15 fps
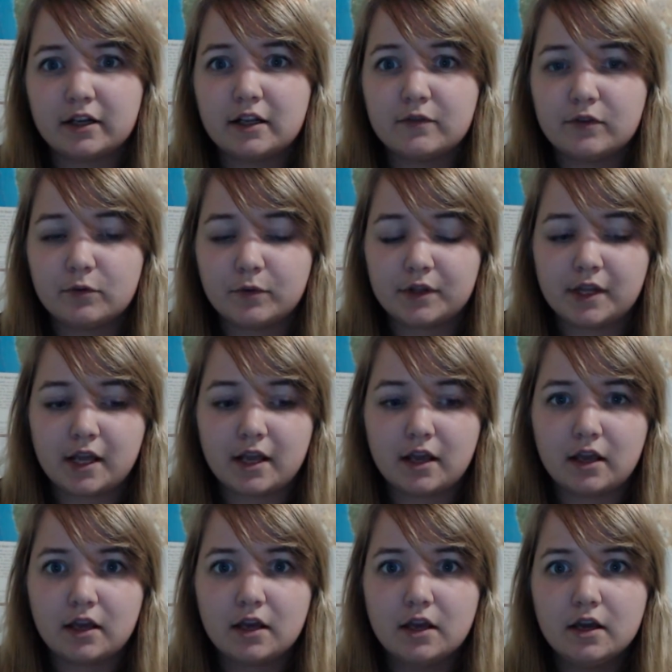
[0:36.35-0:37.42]
Even when
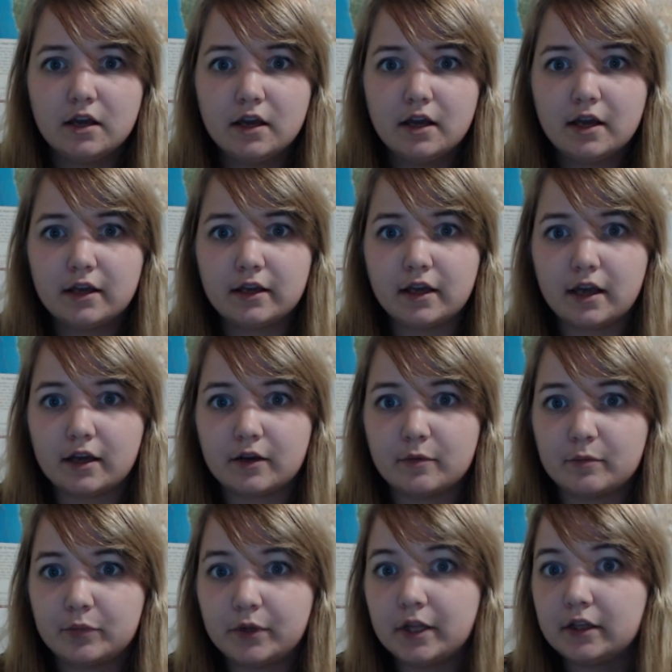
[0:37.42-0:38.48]
they get
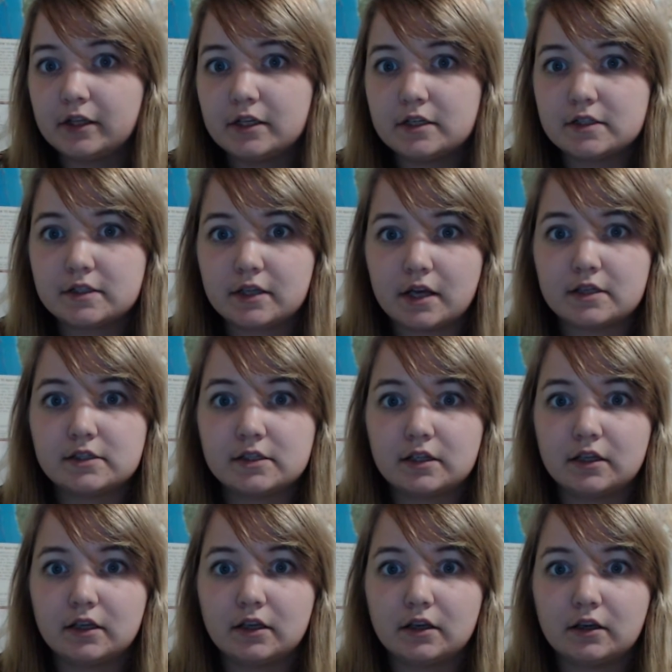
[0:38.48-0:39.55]
completely
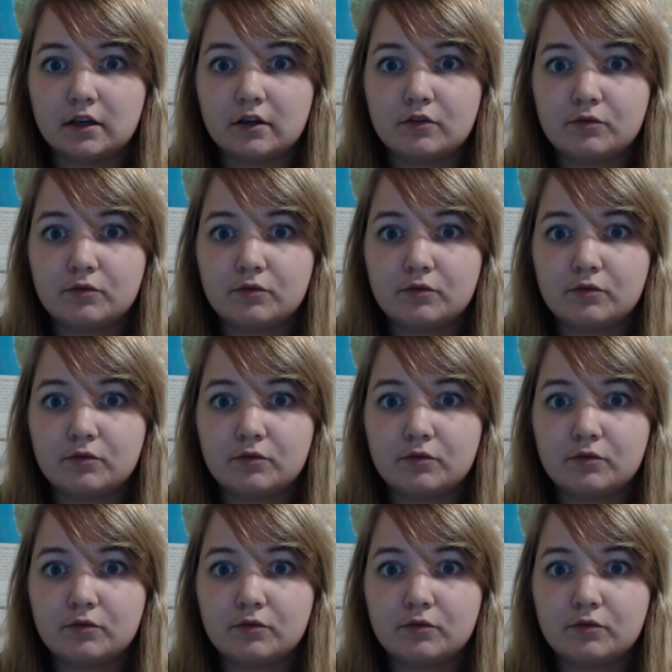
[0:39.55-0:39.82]
disgusting,